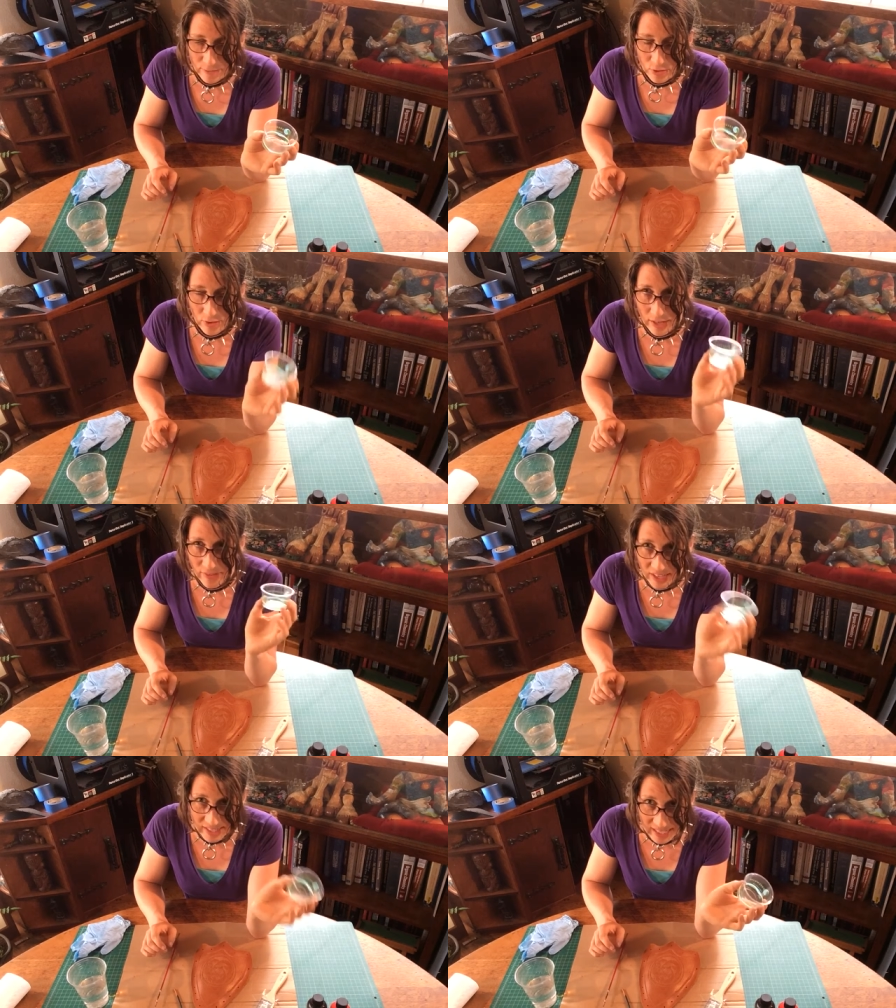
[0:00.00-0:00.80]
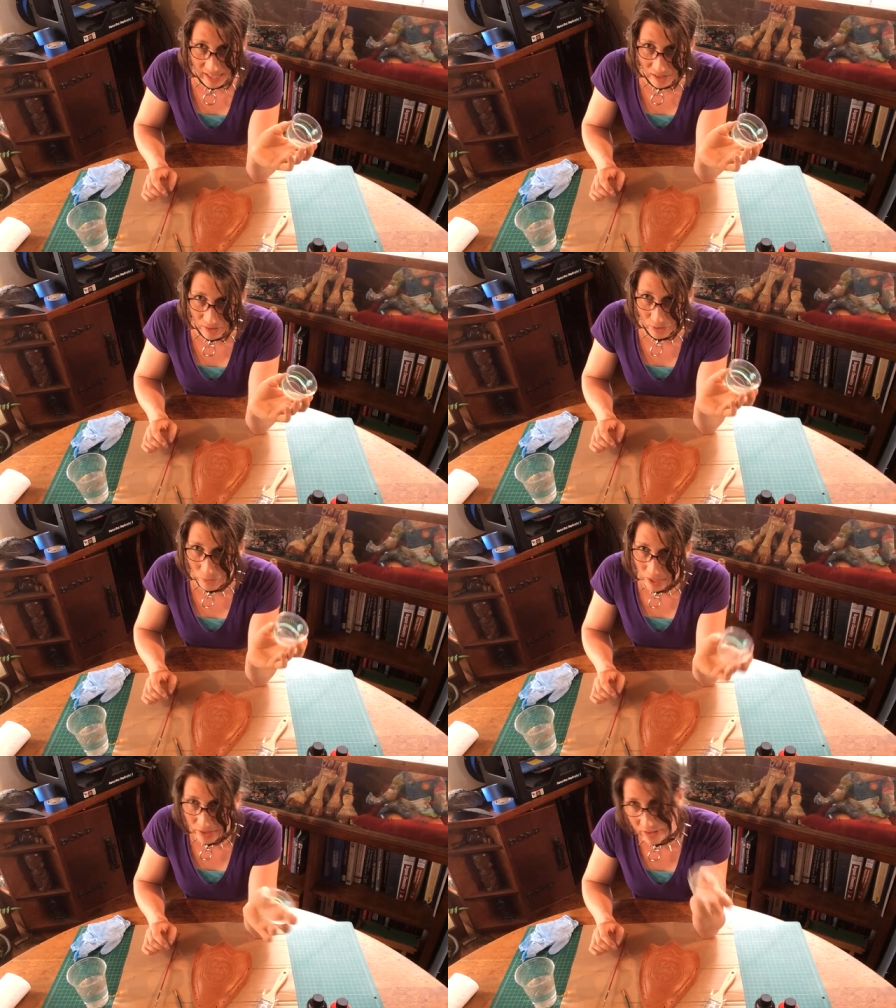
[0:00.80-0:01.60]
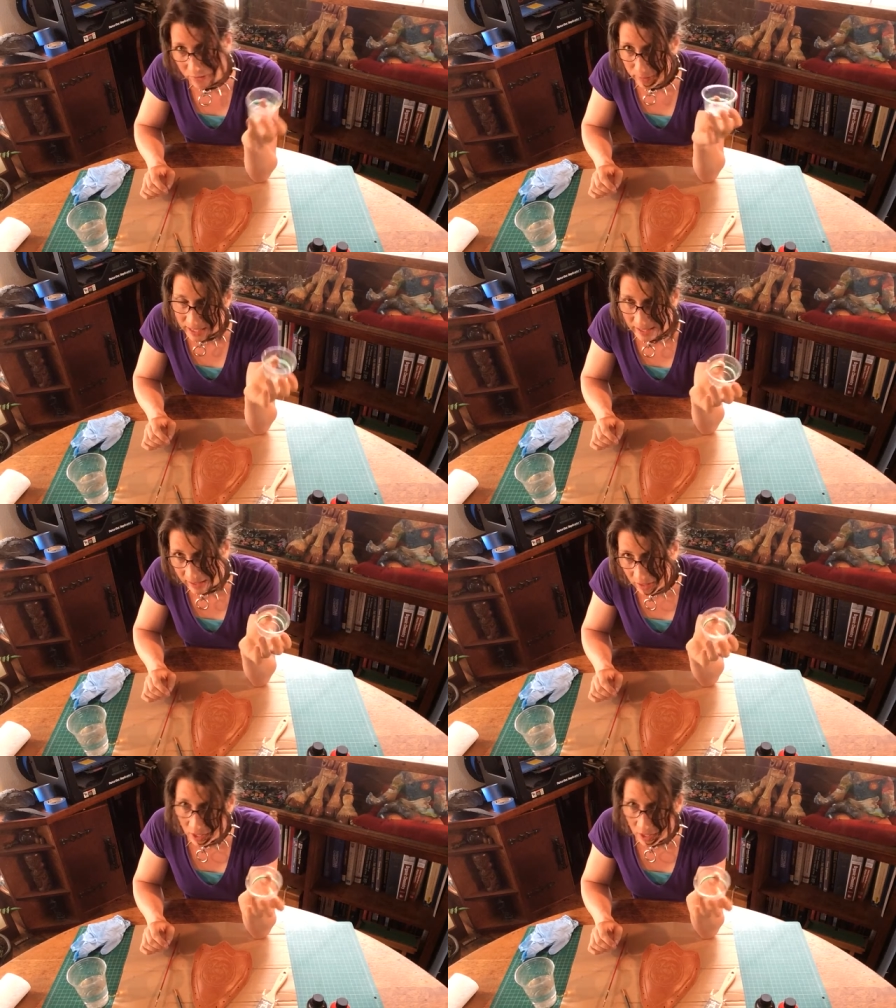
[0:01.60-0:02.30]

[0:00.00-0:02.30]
If you don't have the exact color you want, you have to mix like